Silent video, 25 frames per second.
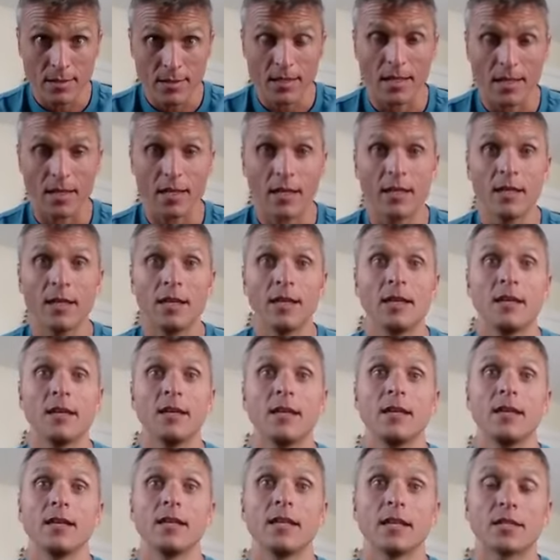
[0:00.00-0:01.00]
Okay,
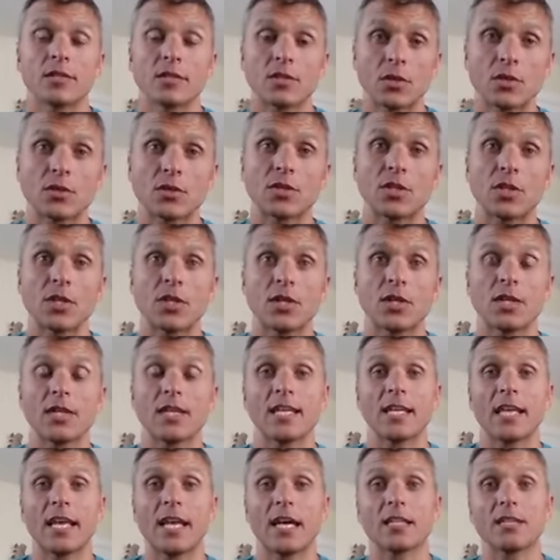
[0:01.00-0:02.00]
that Social
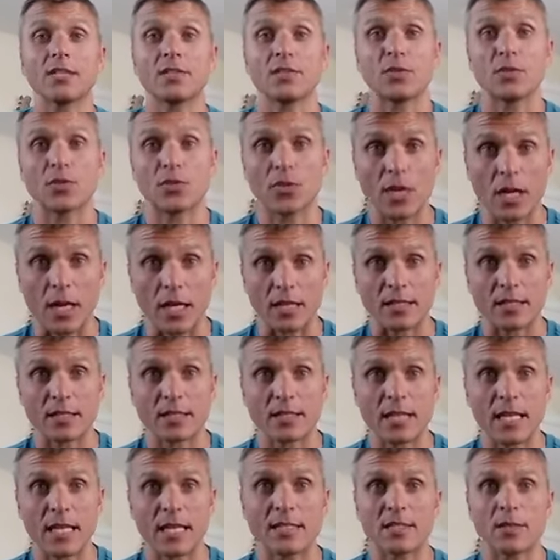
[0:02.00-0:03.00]
Security account is the
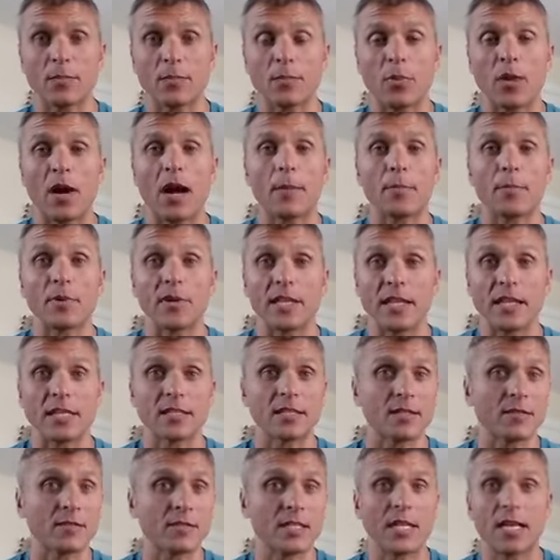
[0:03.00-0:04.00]
trust. That's the property.
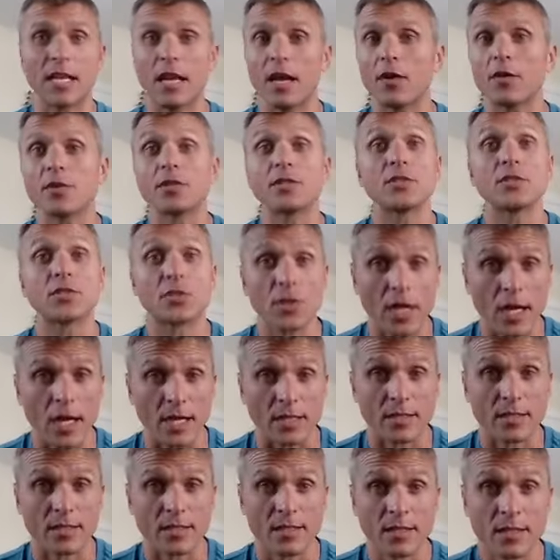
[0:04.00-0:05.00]
That's everything held in
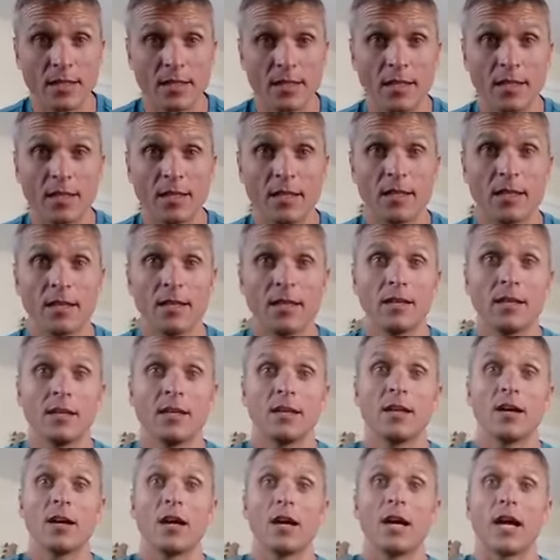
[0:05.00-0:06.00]
trust.
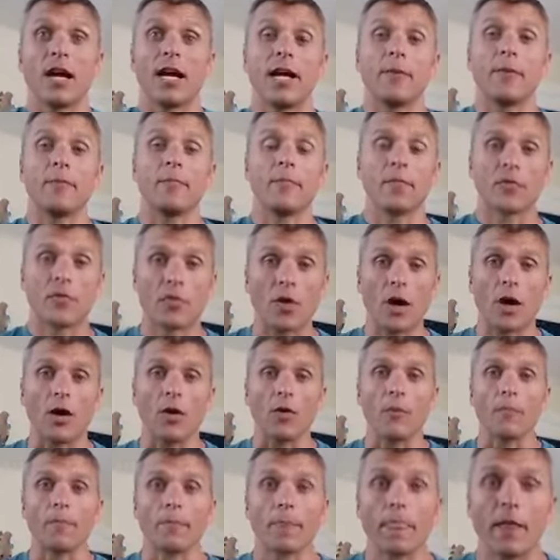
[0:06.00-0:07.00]
All right,
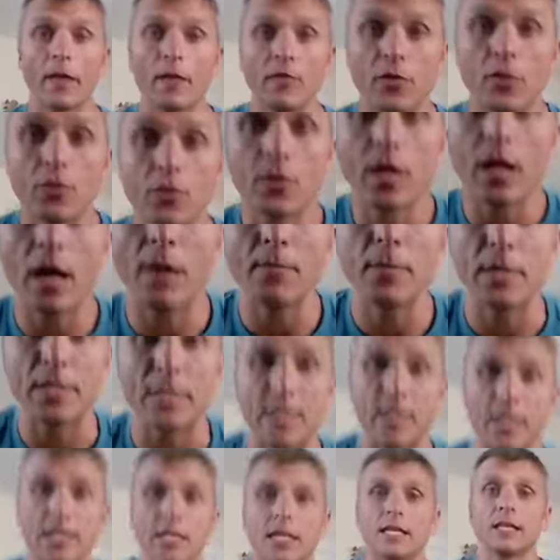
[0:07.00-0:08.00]
so if you come
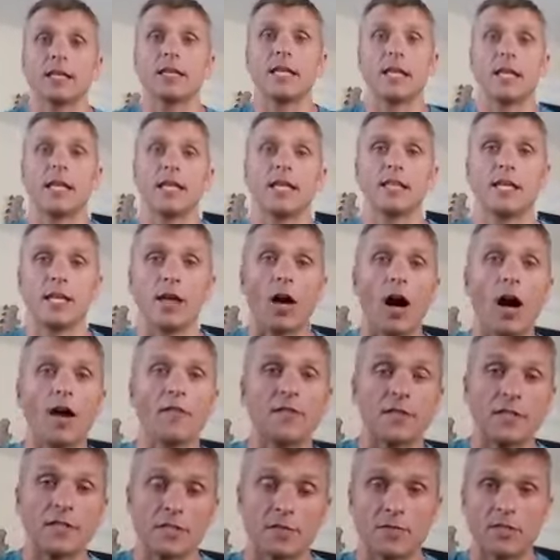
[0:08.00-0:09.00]
as in the
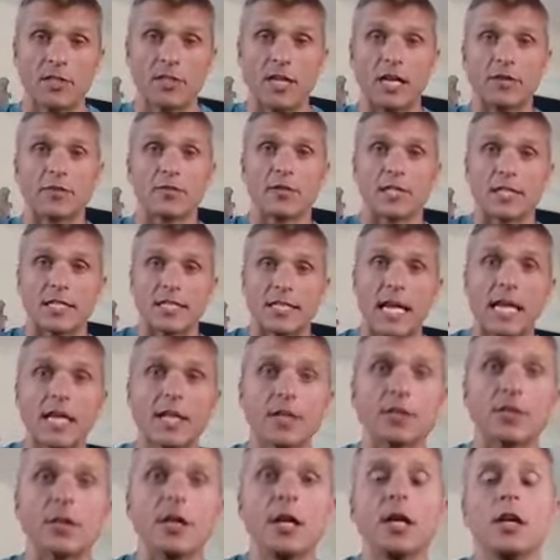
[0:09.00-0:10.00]
office of general
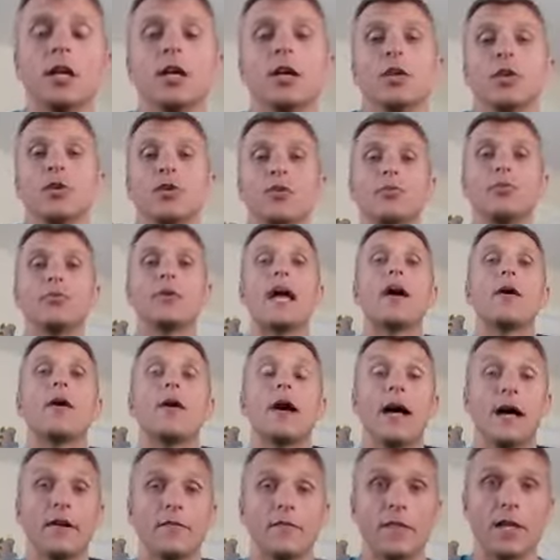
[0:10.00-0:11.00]
executor, you now
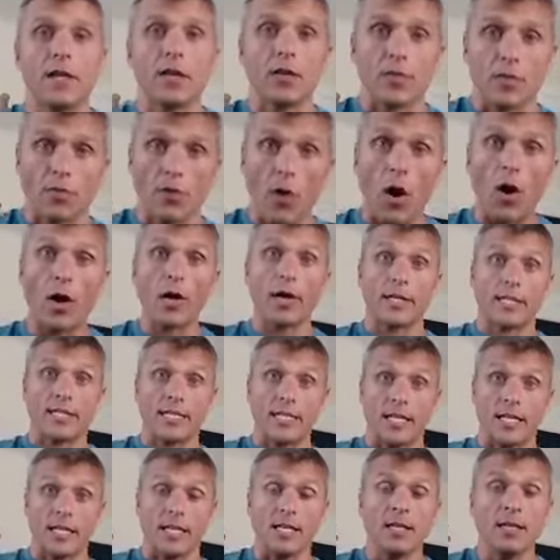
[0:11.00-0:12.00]
have the
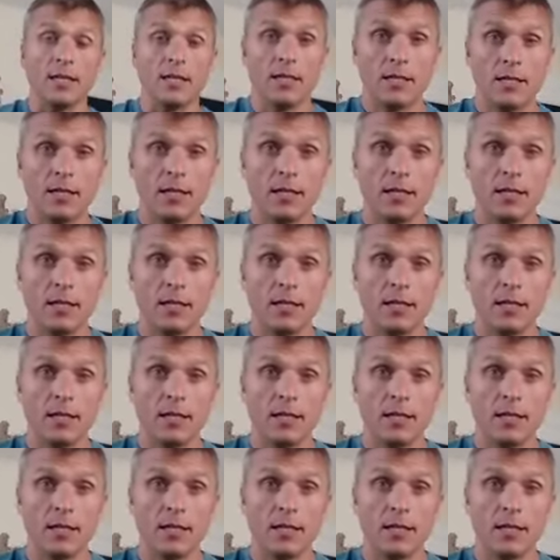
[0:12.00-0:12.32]
authority